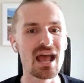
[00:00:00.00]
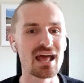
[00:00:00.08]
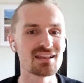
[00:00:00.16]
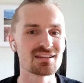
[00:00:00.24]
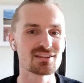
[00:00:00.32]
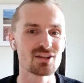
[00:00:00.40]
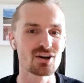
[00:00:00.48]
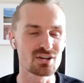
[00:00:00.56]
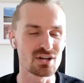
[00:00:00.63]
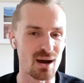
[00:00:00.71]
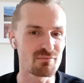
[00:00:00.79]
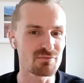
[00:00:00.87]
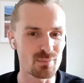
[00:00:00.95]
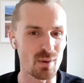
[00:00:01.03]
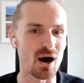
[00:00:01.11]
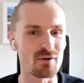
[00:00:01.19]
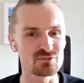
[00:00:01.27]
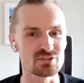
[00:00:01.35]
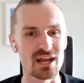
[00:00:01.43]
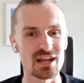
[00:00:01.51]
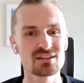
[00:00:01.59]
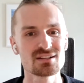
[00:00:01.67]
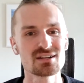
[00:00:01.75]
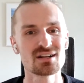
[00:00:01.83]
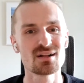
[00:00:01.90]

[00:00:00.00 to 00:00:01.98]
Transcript: and they'll come from off chain.